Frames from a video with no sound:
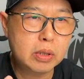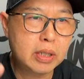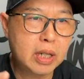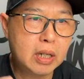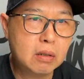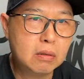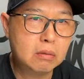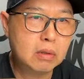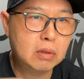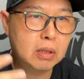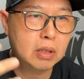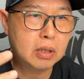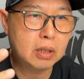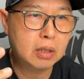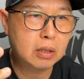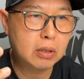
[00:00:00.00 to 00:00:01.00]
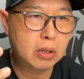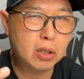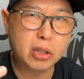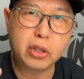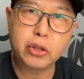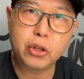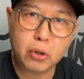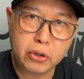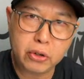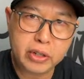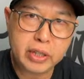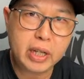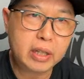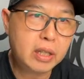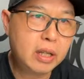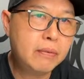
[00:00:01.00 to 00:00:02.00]
sound
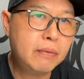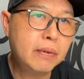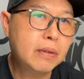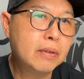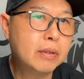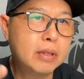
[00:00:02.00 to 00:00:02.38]
authoritative.